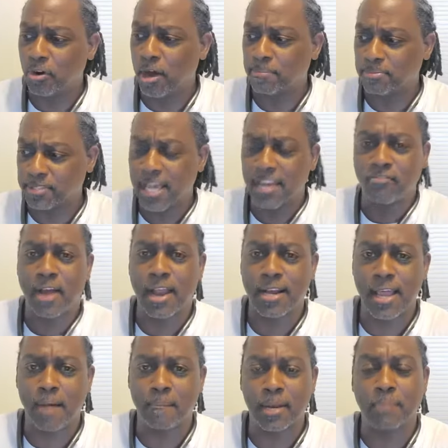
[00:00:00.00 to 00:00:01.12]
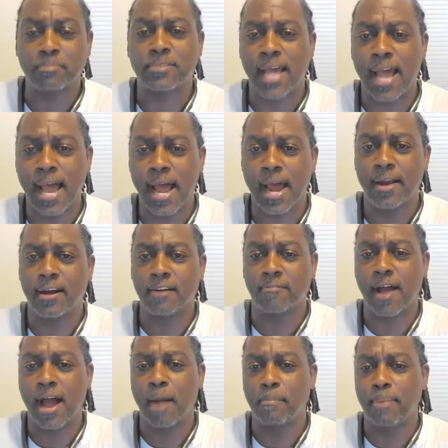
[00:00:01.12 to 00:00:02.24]
upset right now, but I'm tired of
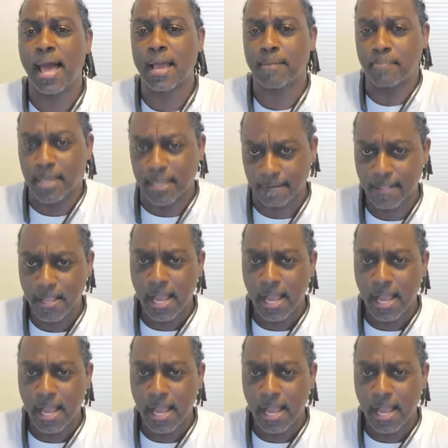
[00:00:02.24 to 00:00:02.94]
our black men.